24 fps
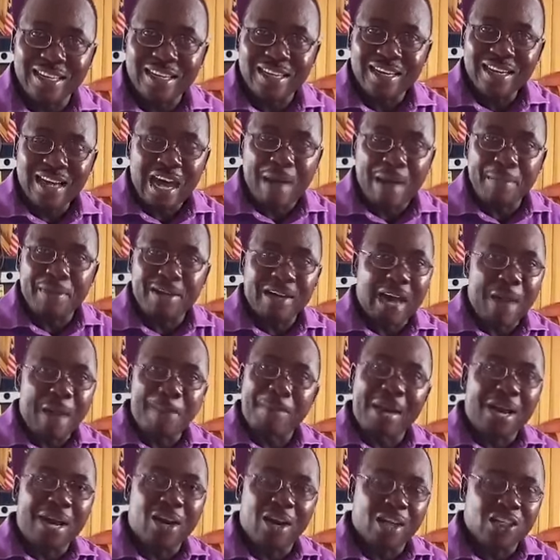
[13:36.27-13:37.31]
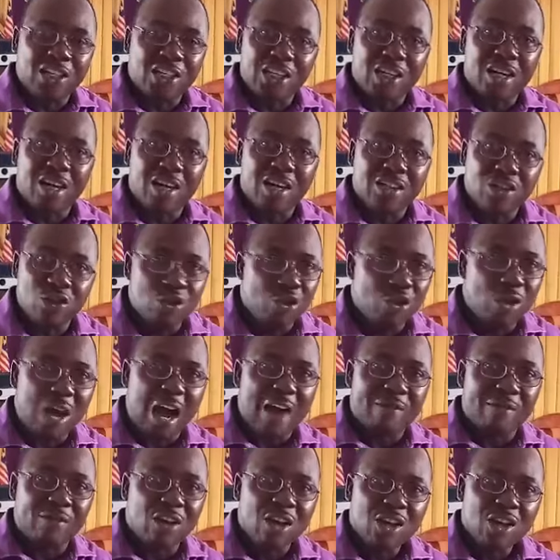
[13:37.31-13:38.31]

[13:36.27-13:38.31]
I mean, not biological. You don't have to,